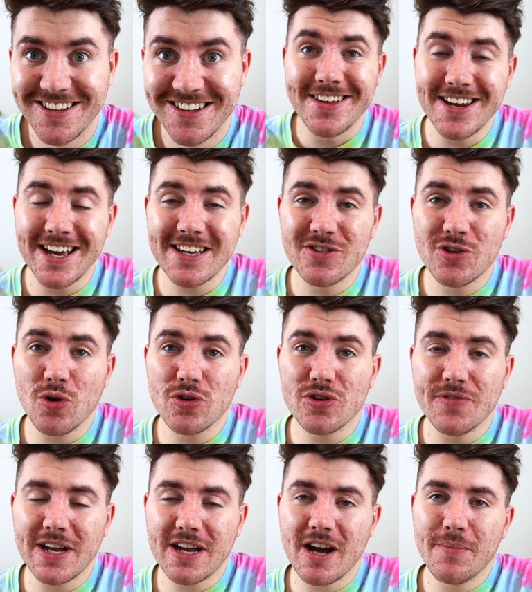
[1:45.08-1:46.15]
The next source
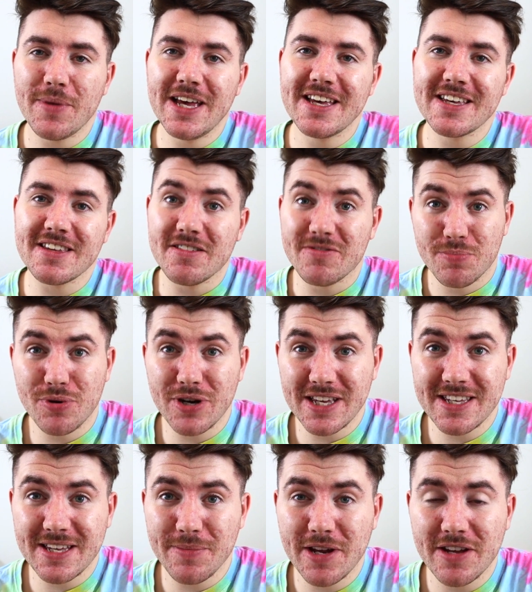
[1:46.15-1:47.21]
of income is pretty
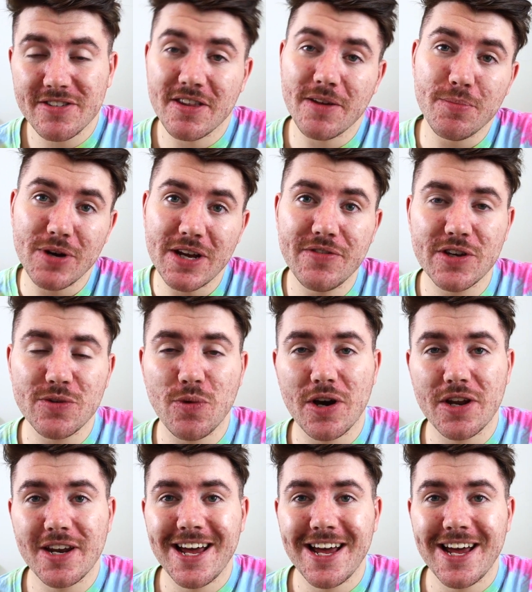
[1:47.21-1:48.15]
similar to the previous one,